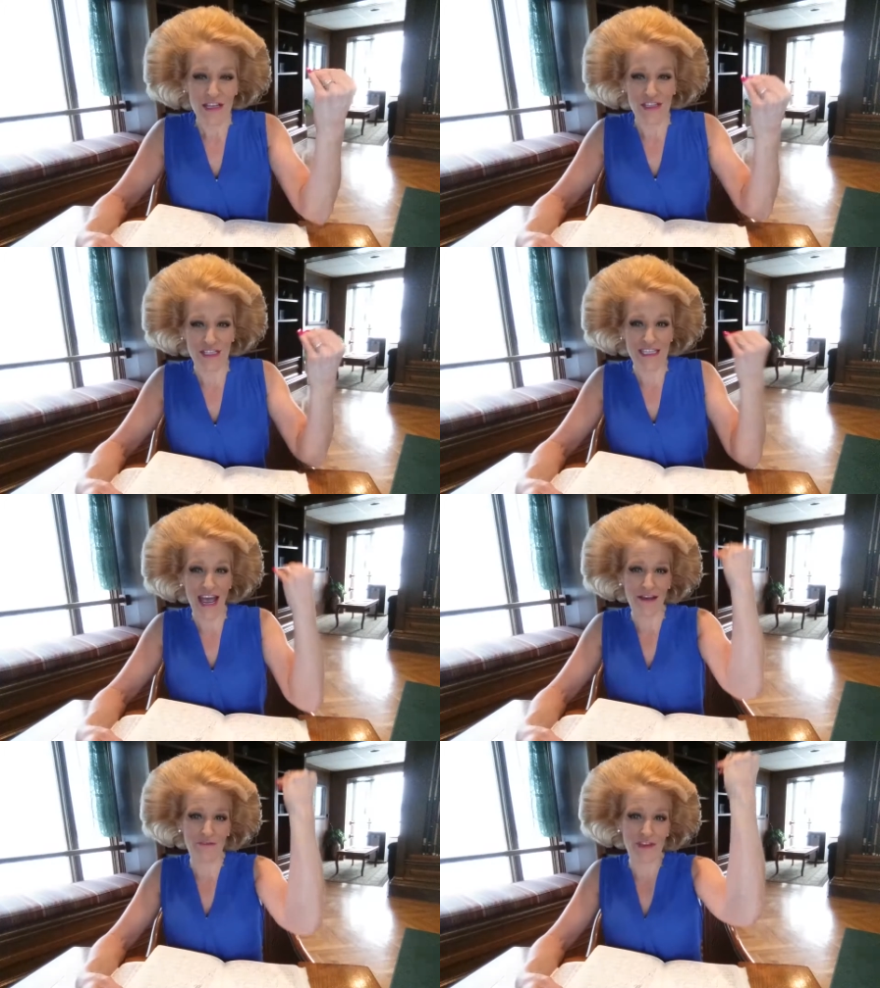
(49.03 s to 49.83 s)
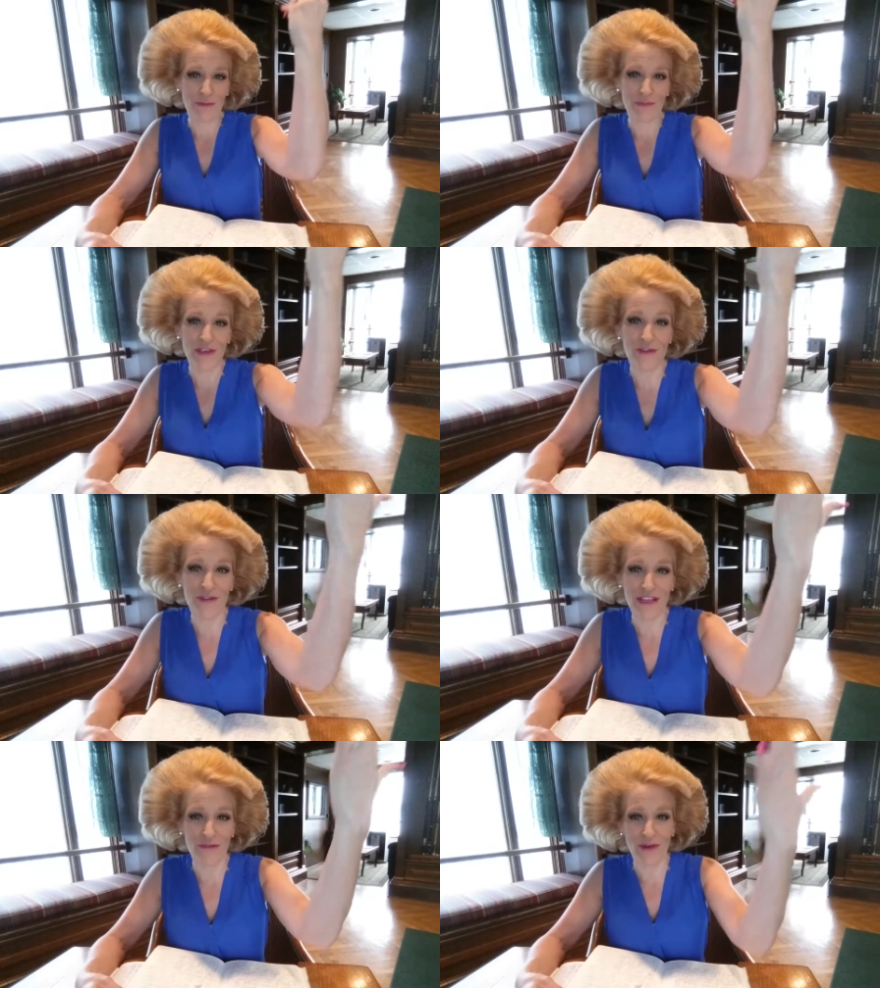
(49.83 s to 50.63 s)
just have
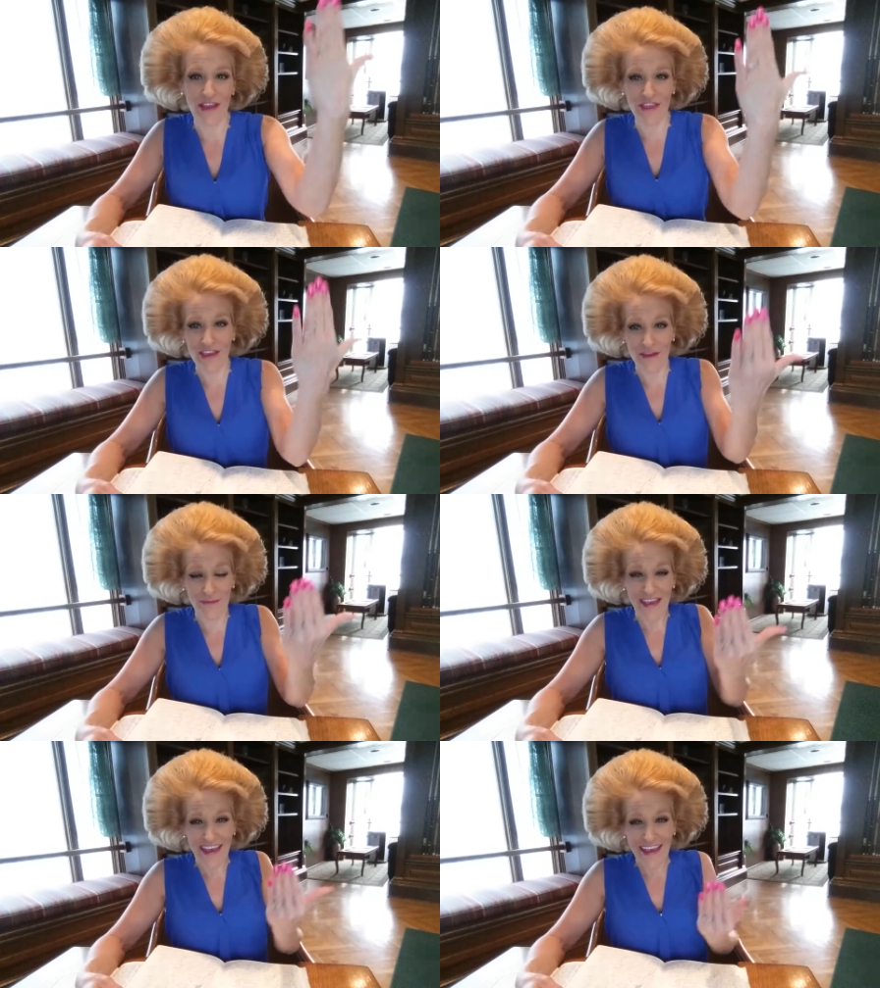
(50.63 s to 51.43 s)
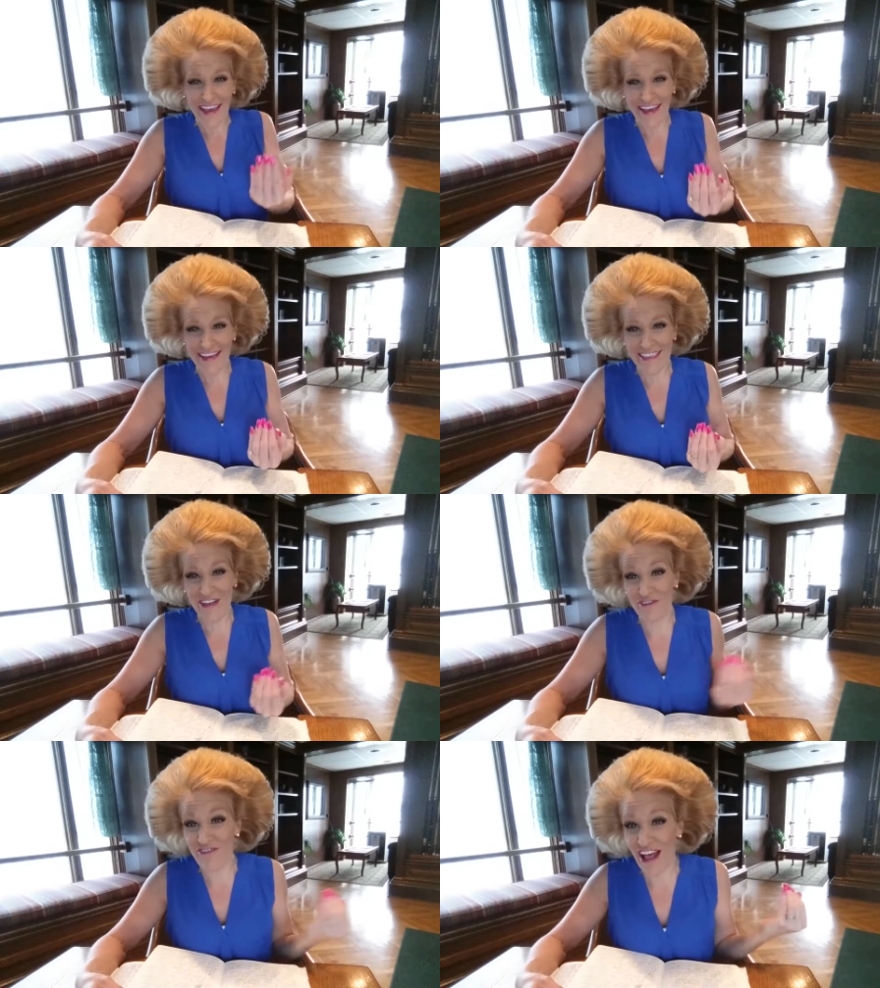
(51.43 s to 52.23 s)
communion with Him and
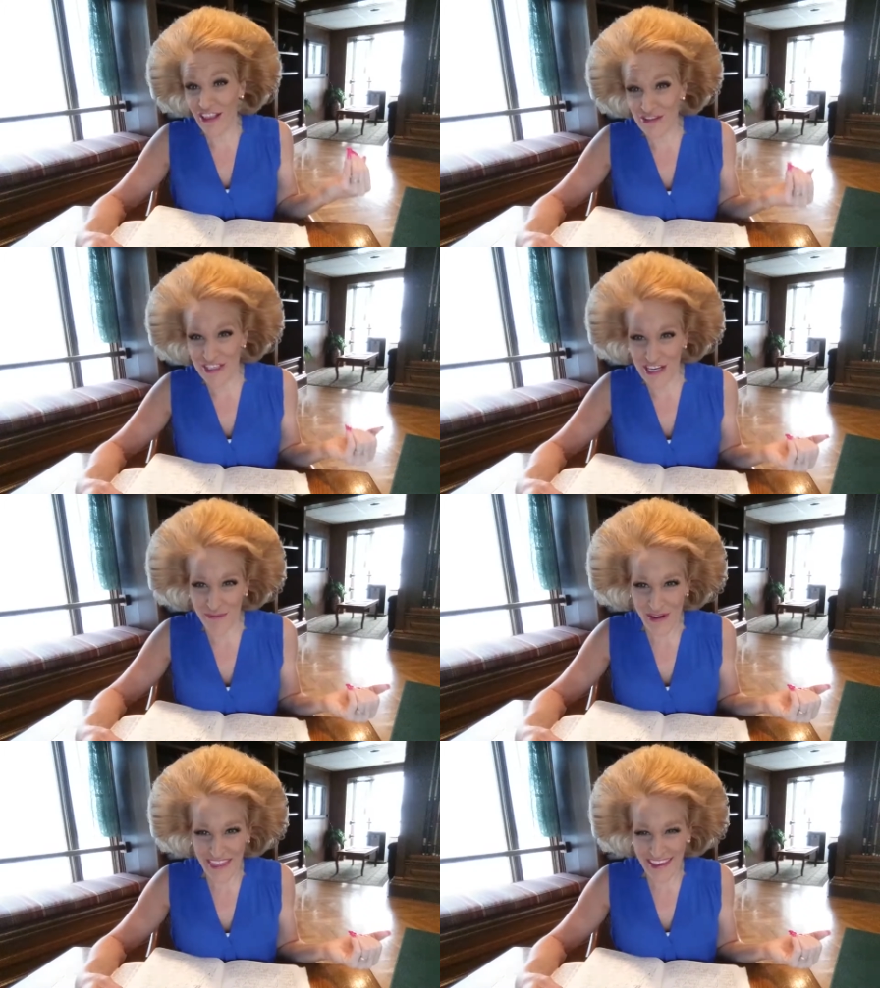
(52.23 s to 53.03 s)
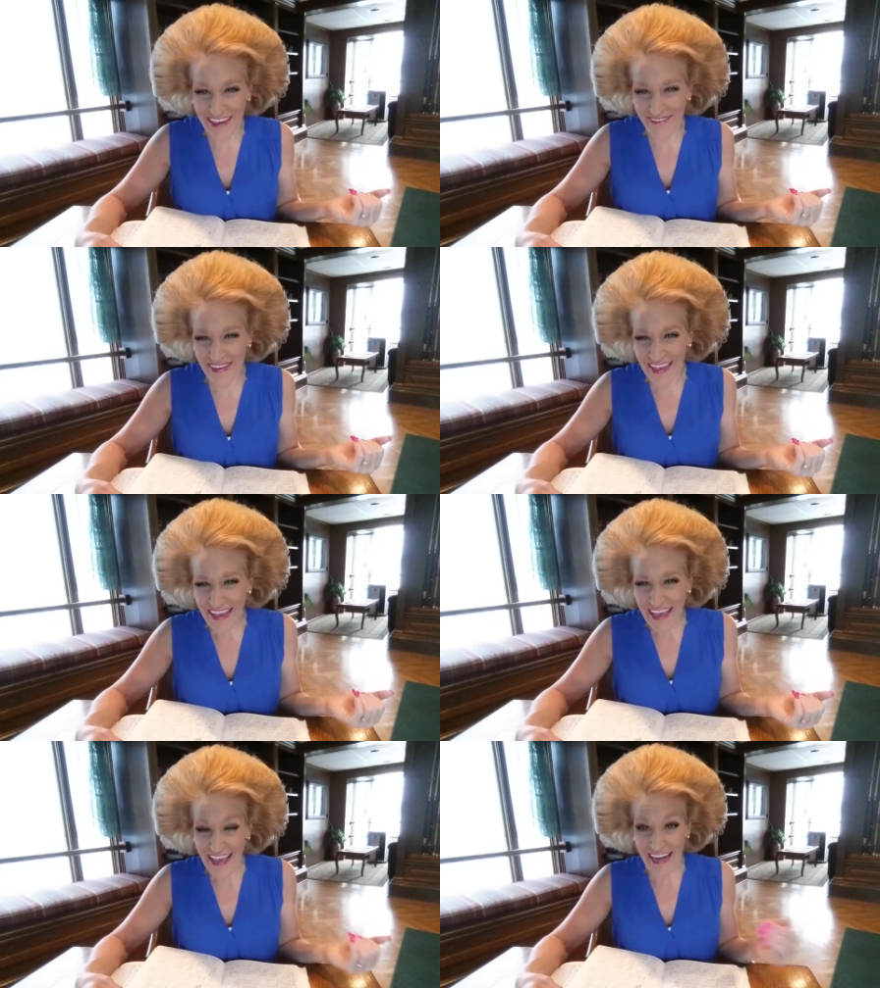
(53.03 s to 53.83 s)
to fellowship with Him
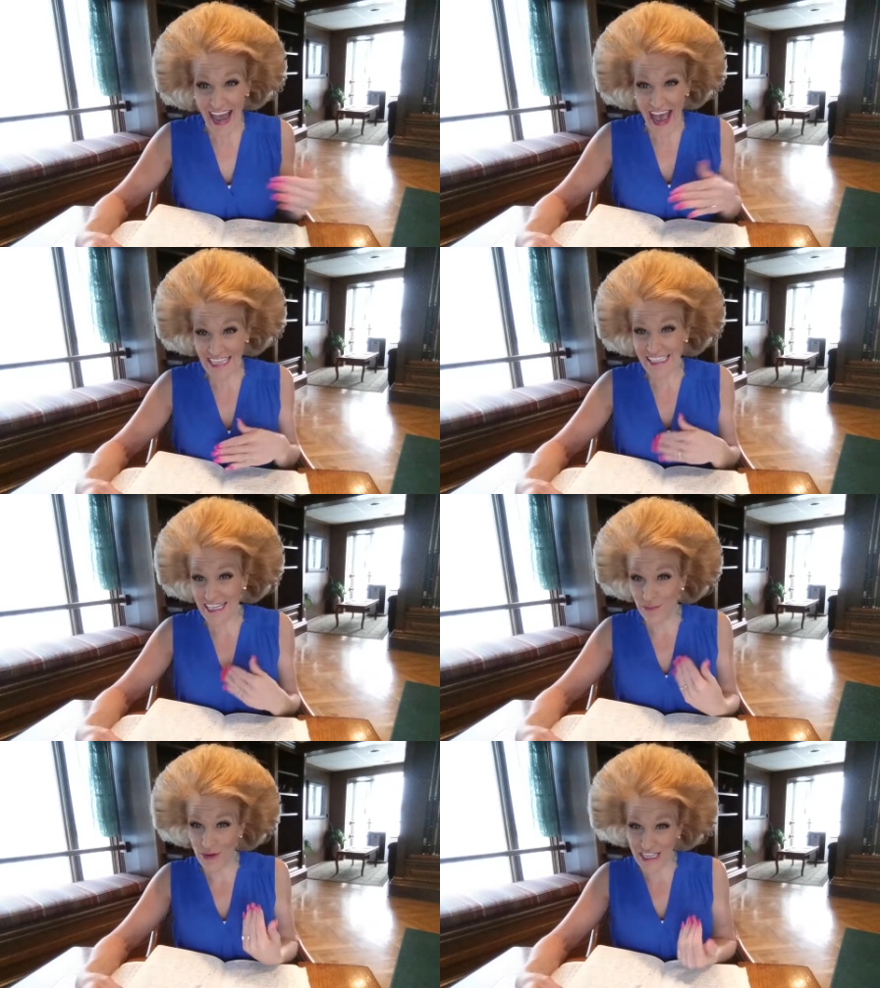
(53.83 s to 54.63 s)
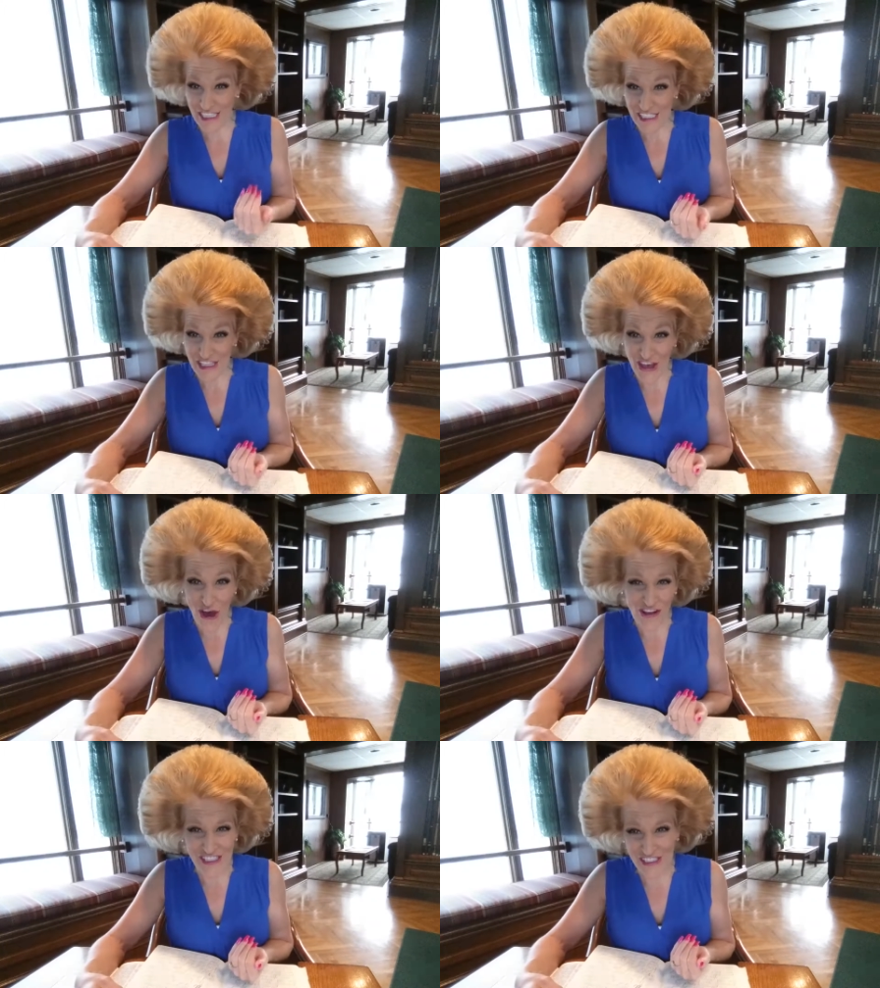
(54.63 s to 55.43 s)
and ask Him what His
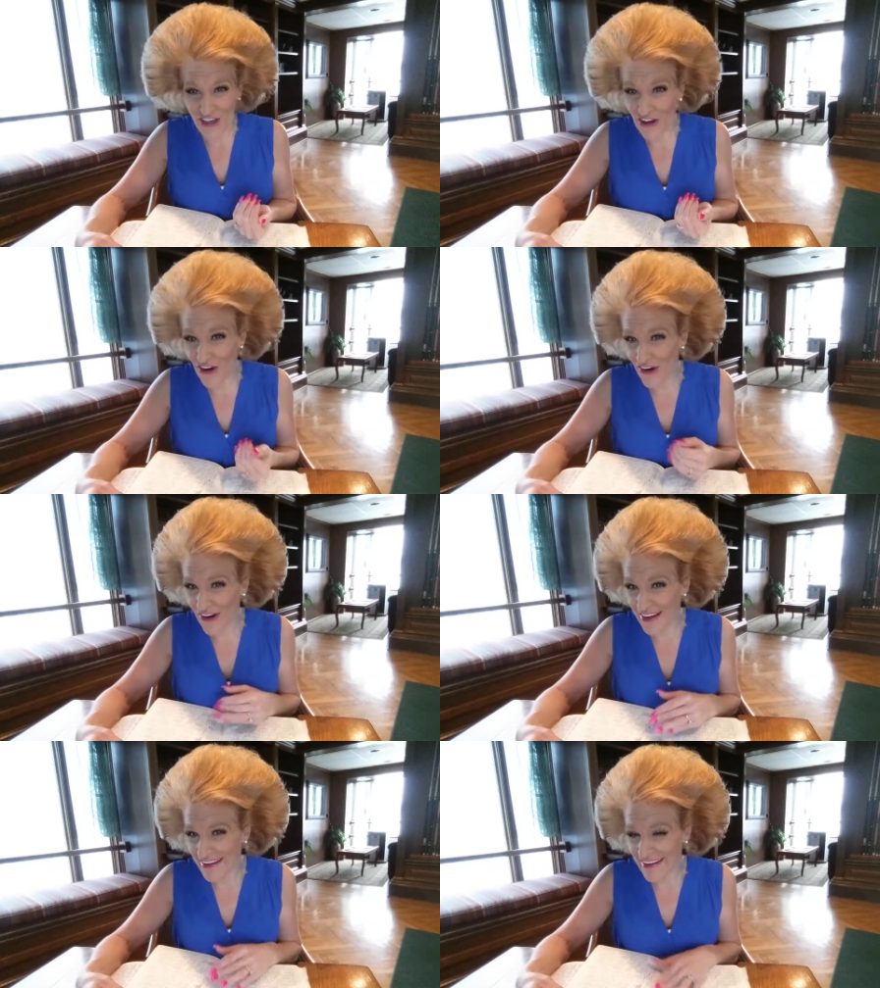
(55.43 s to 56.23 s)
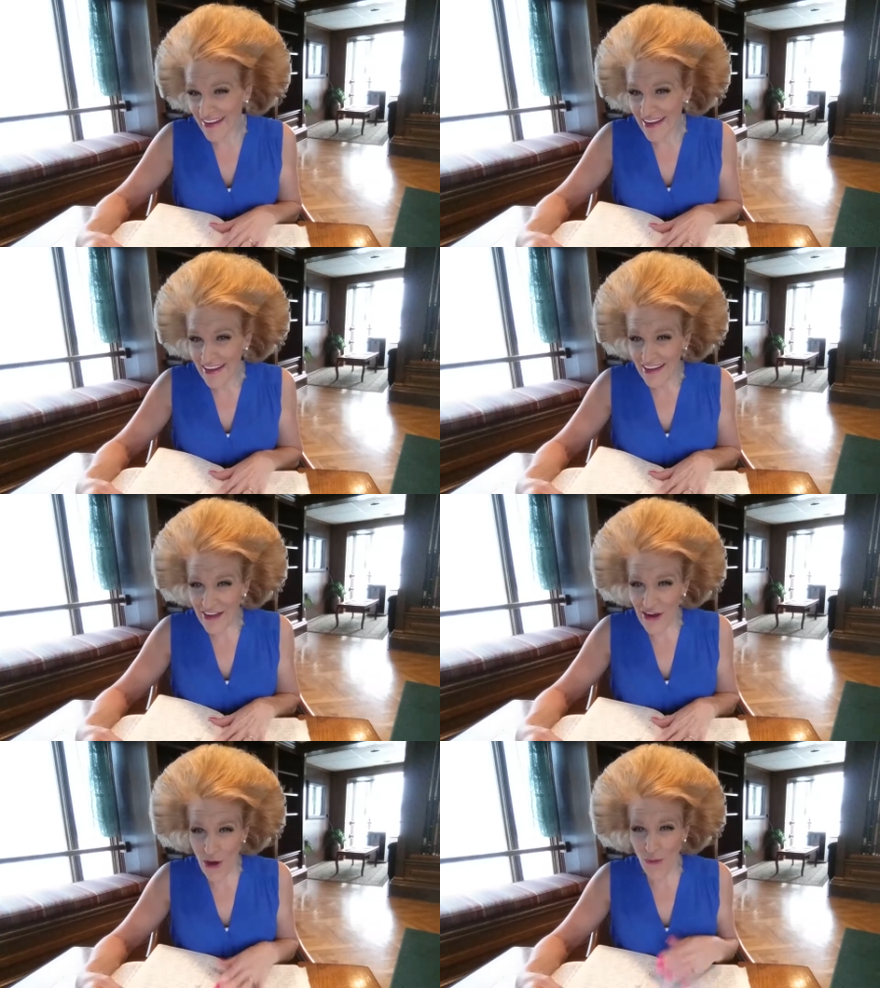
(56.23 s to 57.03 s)
thoughts are and
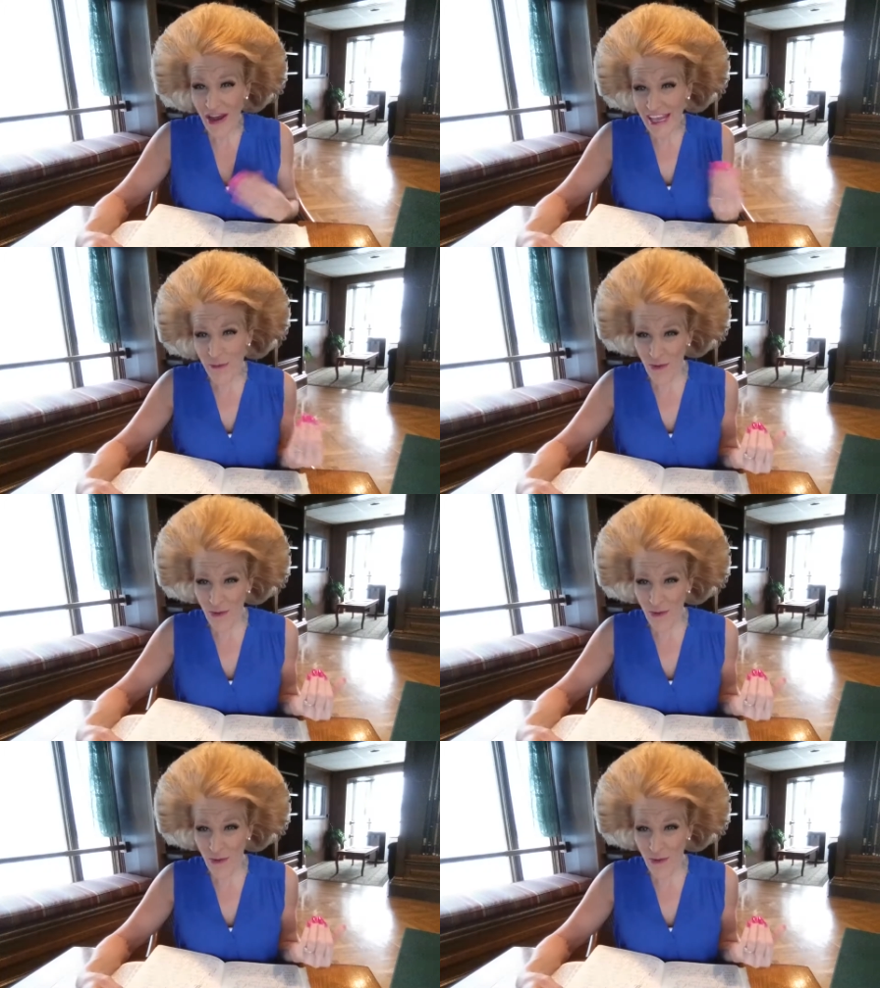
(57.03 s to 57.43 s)
you know, what he